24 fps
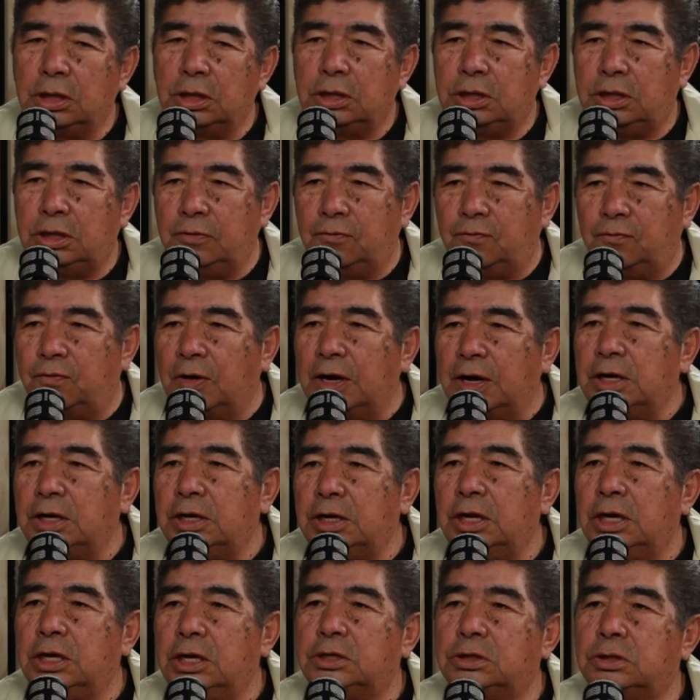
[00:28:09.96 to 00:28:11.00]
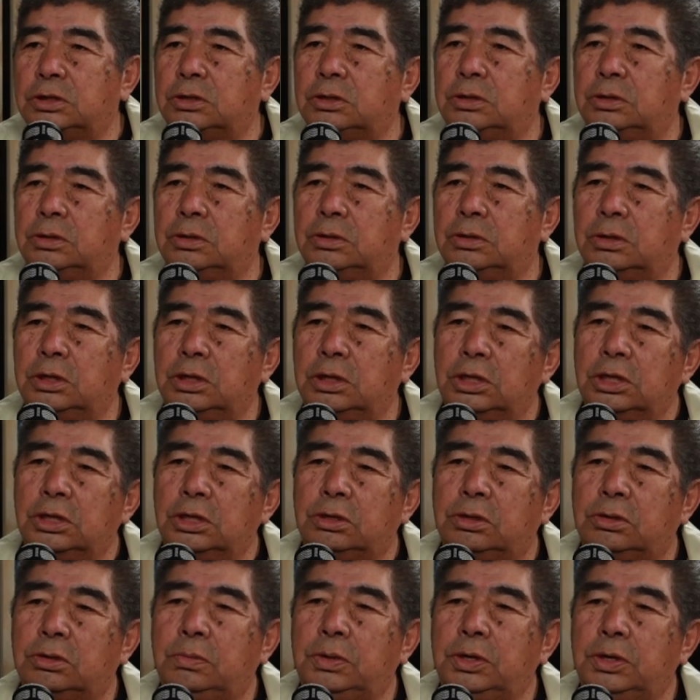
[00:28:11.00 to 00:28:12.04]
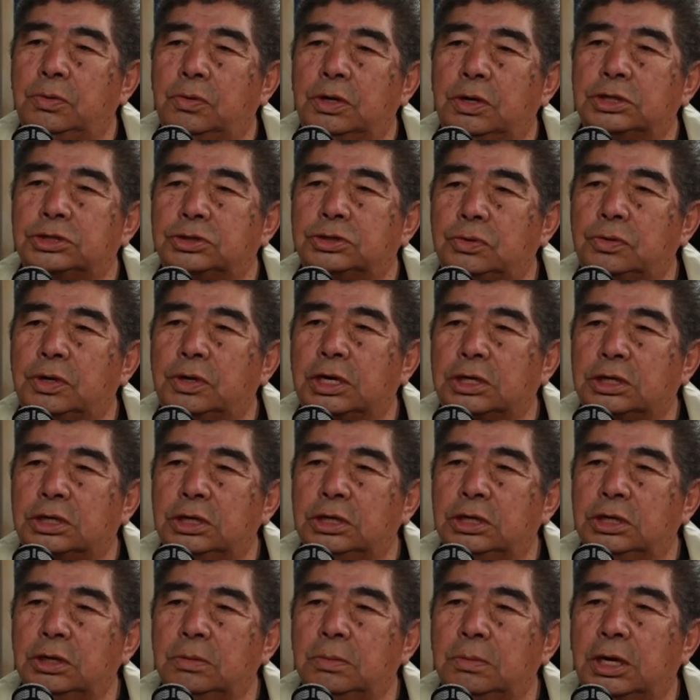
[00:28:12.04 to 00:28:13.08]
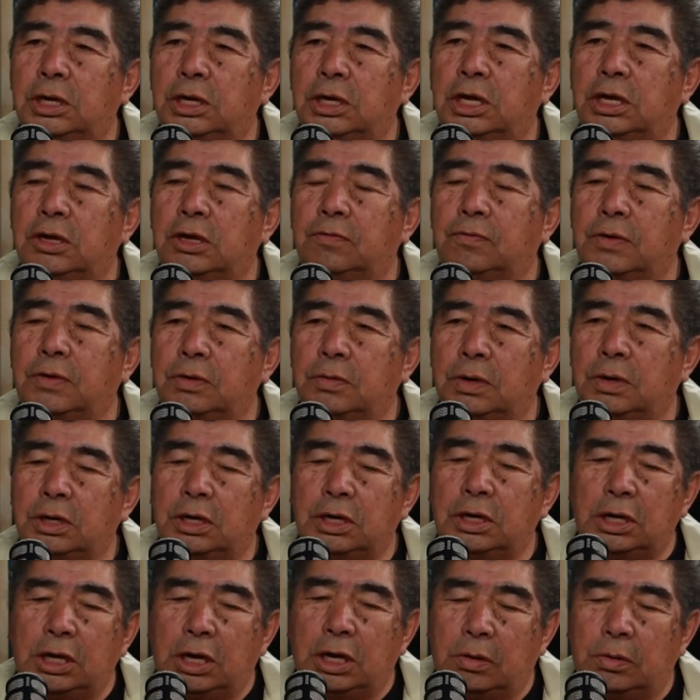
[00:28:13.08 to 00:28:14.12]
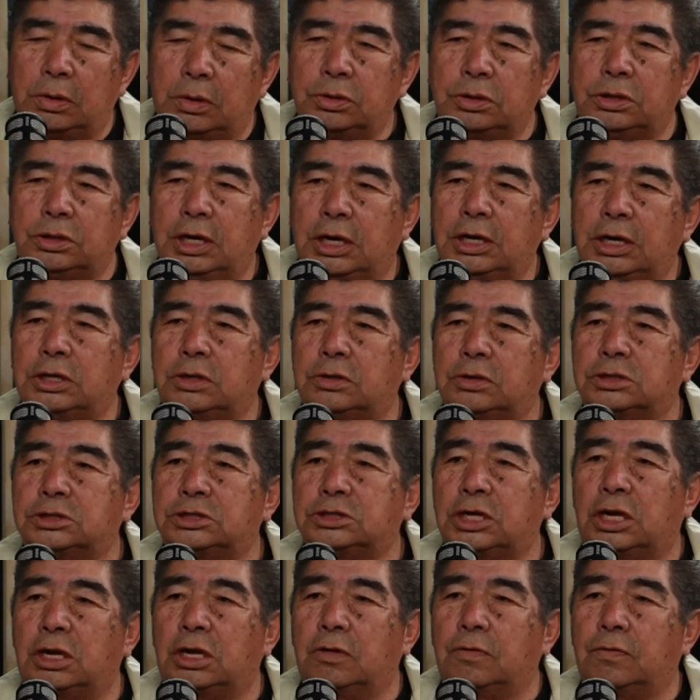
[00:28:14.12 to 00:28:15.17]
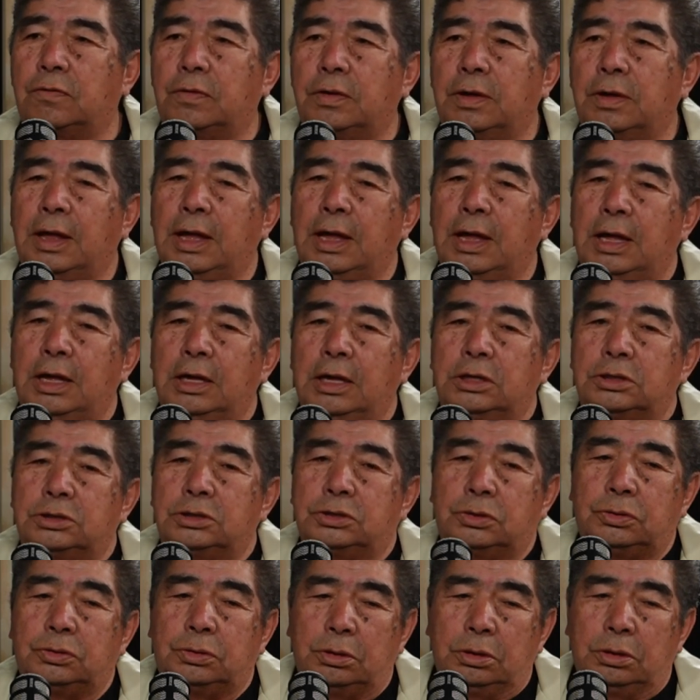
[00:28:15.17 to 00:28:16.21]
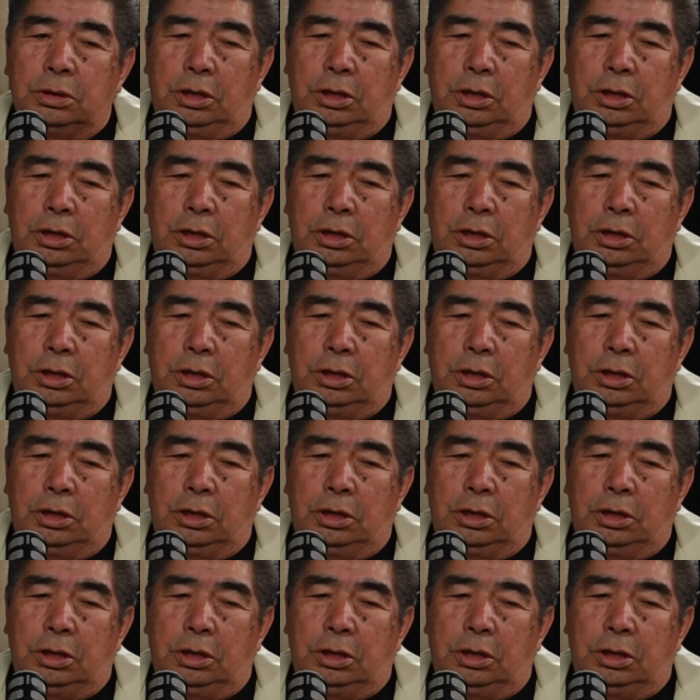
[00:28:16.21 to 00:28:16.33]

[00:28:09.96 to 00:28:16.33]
divine nature to to be resurrected in my life. I want I want to die to self. So